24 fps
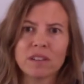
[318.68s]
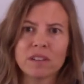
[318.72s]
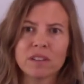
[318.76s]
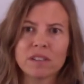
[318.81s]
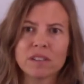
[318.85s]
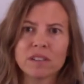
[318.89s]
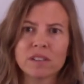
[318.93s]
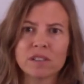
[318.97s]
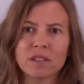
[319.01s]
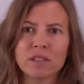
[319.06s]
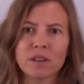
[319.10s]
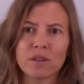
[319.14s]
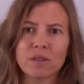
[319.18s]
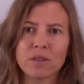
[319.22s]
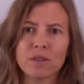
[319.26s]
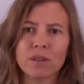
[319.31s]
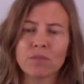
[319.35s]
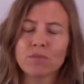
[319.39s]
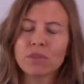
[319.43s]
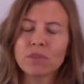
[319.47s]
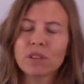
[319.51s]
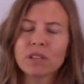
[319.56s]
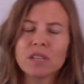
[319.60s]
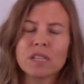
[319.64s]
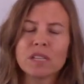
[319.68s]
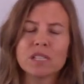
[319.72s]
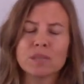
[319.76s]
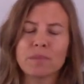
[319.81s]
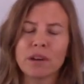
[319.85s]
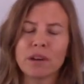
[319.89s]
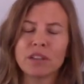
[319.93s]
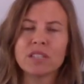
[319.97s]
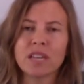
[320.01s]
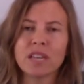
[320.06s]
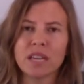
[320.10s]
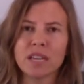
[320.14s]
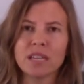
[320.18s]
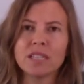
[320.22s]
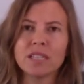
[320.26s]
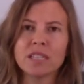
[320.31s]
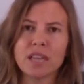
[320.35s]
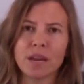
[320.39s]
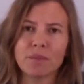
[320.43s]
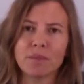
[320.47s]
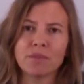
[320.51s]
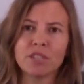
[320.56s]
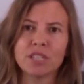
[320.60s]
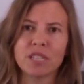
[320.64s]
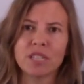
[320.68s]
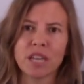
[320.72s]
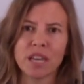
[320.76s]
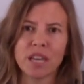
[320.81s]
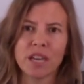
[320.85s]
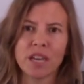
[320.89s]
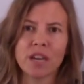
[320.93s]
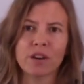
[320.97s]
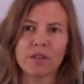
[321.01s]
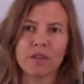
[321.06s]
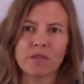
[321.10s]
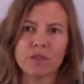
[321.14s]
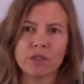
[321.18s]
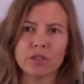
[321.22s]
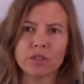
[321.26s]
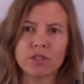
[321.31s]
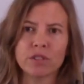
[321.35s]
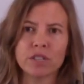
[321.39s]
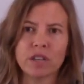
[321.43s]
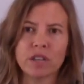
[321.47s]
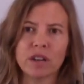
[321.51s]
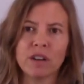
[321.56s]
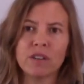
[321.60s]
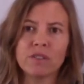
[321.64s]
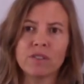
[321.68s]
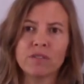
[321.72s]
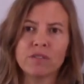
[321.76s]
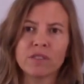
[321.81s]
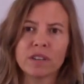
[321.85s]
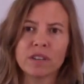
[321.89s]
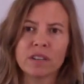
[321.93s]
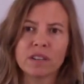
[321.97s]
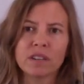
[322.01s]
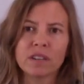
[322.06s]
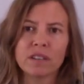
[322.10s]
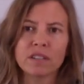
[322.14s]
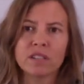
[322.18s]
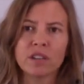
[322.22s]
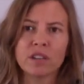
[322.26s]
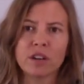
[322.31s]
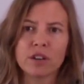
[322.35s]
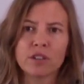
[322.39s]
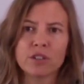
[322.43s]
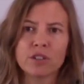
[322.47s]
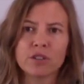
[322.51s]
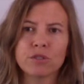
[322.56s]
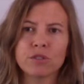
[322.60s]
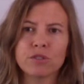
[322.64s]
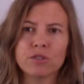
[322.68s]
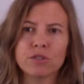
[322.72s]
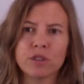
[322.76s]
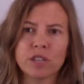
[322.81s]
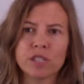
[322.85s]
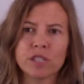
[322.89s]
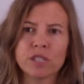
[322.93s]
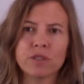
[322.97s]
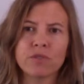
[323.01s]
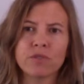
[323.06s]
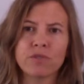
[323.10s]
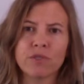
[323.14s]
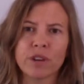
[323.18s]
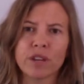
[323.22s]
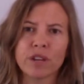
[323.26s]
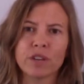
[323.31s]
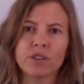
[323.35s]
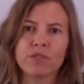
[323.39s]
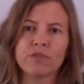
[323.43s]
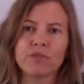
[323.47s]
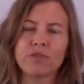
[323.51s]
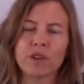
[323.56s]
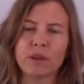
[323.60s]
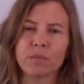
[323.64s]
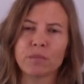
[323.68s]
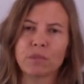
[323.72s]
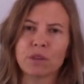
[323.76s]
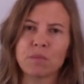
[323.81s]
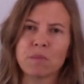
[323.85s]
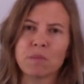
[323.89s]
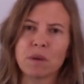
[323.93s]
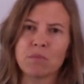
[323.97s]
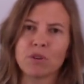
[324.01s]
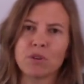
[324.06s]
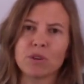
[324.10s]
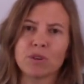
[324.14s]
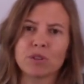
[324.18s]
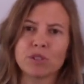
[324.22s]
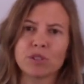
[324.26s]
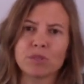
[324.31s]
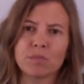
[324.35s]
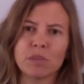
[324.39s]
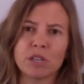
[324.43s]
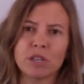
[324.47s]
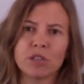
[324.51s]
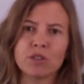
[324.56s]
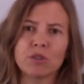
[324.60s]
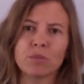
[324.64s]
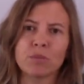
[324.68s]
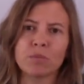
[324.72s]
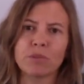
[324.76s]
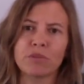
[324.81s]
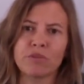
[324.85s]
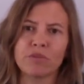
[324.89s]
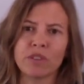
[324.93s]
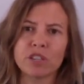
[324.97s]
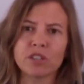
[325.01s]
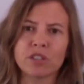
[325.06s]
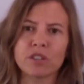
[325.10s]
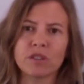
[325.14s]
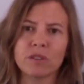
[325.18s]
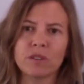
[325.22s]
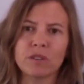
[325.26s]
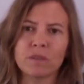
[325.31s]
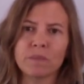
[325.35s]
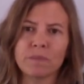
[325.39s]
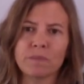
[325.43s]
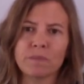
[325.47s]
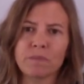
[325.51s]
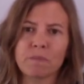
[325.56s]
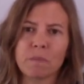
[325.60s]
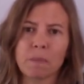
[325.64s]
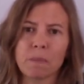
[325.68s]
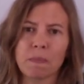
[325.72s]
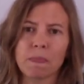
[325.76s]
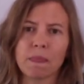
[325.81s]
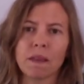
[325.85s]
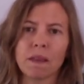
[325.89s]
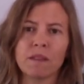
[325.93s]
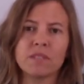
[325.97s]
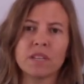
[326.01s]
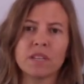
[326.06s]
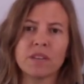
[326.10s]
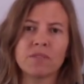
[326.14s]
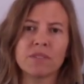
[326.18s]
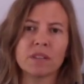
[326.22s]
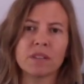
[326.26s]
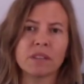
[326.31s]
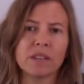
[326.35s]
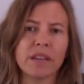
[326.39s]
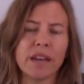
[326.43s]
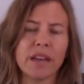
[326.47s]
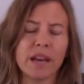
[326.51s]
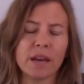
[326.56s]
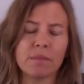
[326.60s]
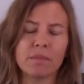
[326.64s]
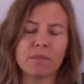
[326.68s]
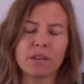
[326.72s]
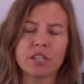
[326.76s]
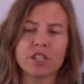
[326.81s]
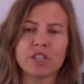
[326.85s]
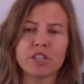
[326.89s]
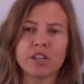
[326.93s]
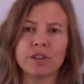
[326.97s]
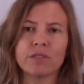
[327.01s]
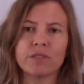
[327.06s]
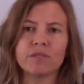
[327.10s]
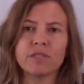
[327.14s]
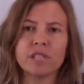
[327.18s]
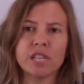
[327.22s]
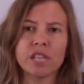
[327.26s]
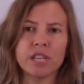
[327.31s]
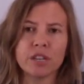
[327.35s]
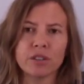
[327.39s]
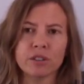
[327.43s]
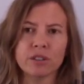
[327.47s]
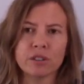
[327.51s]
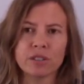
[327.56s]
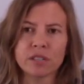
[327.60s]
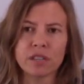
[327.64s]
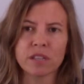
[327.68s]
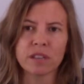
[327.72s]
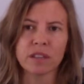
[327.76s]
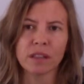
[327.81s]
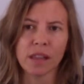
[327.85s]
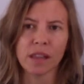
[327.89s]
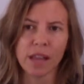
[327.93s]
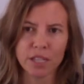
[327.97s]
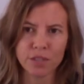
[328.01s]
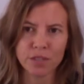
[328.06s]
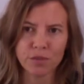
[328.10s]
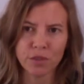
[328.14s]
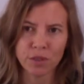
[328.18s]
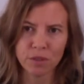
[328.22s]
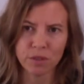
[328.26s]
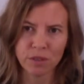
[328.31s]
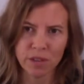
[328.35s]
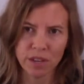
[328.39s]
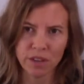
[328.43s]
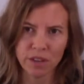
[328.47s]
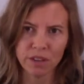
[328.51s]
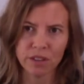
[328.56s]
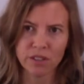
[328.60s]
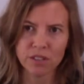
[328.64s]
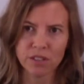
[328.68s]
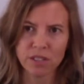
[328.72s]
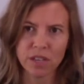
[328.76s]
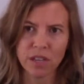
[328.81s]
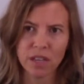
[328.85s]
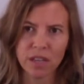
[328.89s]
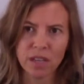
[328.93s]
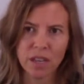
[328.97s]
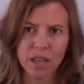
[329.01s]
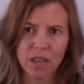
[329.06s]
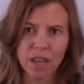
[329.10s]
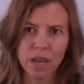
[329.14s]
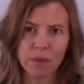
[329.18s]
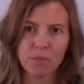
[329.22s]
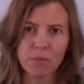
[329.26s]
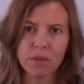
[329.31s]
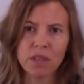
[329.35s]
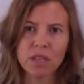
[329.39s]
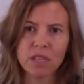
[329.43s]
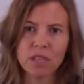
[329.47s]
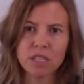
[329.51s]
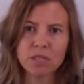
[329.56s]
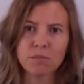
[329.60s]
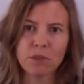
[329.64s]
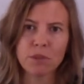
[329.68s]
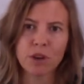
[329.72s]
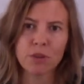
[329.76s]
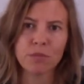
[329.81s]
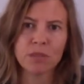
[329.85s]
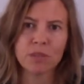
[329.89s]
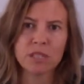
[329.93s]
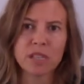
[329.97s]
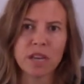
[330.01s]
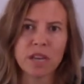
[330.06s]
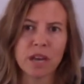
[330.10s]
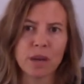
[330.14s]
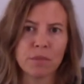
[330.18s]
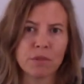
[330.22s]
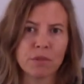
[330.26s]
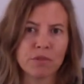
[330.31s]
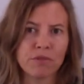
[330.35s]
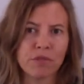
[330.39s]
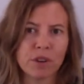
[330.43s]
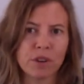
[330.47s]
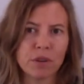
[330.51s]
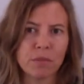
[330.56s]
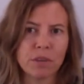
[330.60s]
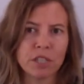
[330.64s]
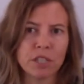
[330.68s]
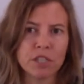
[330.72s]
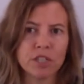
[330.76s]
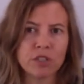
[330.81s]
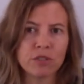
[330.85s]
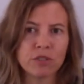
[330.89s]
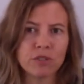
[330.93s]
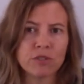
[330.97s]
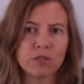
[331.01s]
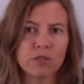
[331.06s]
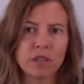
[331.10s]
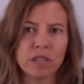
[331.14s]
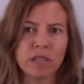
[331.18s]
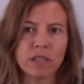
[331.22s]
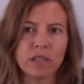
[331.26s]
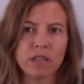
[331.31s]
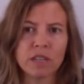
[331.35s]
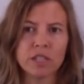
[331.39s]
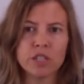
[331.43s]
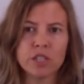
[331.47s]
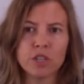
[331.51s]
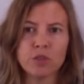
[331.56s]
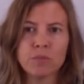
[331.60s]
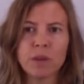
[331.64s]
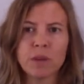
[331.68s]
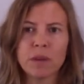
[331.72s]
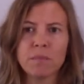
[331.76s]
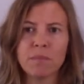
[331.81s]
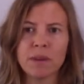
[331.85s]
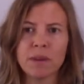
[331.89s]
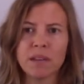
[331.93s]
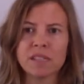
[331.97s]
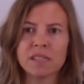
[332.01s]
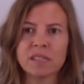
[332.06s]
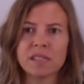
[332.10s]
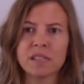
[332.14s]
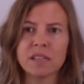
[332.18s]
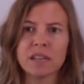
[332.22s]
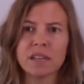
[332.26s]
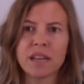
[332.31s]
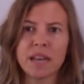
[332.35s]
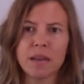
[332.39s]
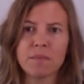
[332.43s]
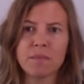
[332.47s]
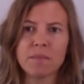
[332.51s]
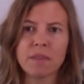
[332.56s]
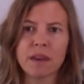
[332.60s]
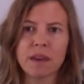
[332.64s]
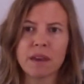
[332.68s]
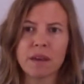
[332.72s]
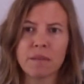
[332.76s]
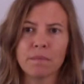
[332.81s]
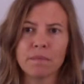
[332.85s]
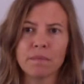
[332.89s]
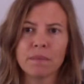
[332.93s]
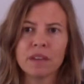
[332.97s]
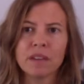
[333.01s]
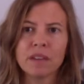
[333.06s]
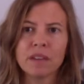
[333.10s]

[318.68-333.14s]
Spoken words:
So it really is about taking time to take care of yourself. Talk to a trusted friend or family member or speak to a professional. I've definitely had my share of tears in the last few years, and when these moments come in front of my children, I do my best to name them